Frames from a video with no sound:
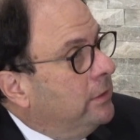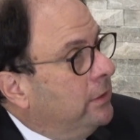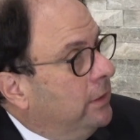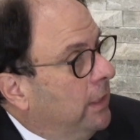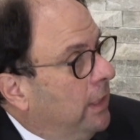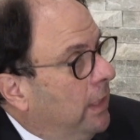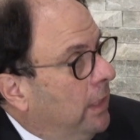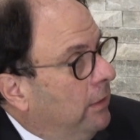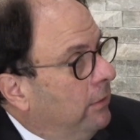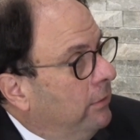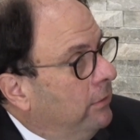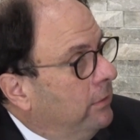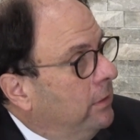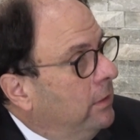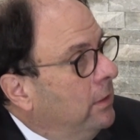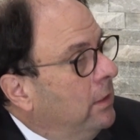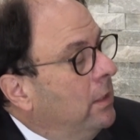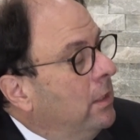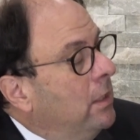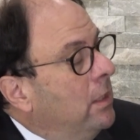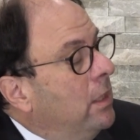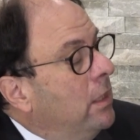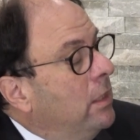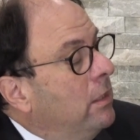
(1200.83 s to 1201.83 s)
in health,
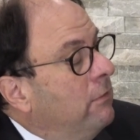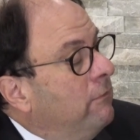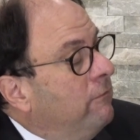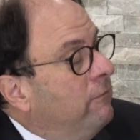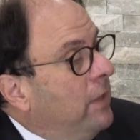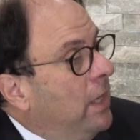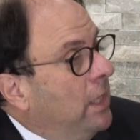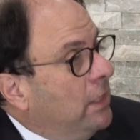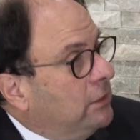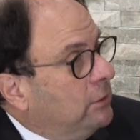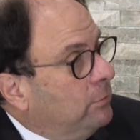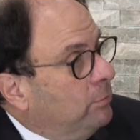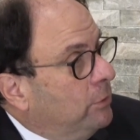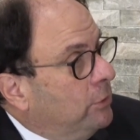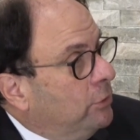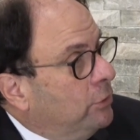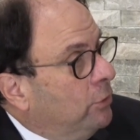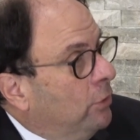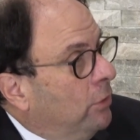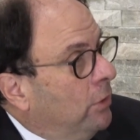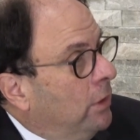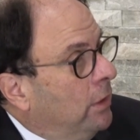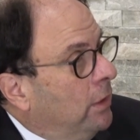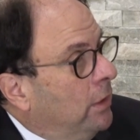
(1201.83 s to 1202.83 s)
the vast
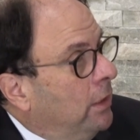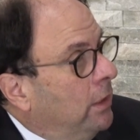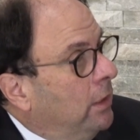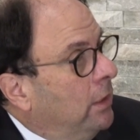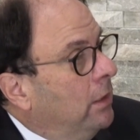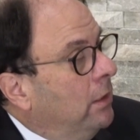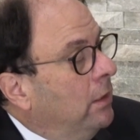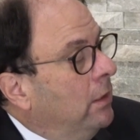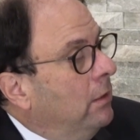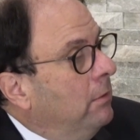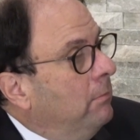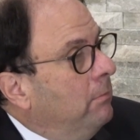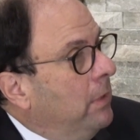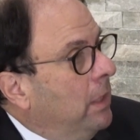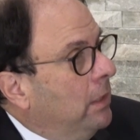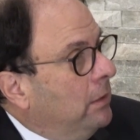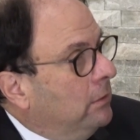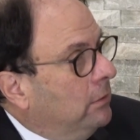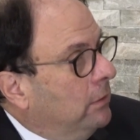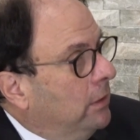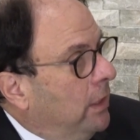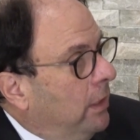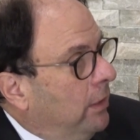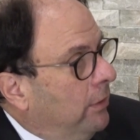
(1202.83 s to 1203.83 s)
majority
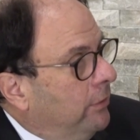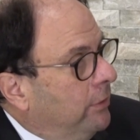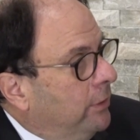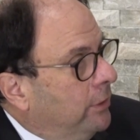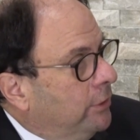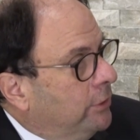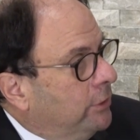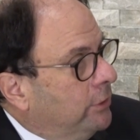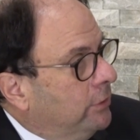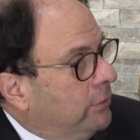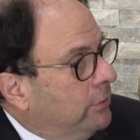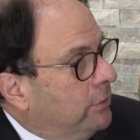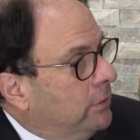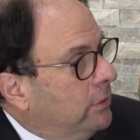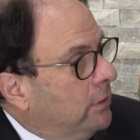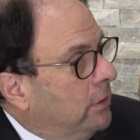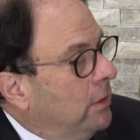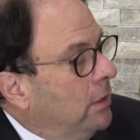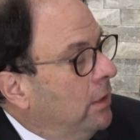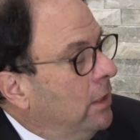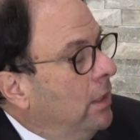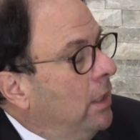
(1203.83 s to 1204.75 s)
mental health issues.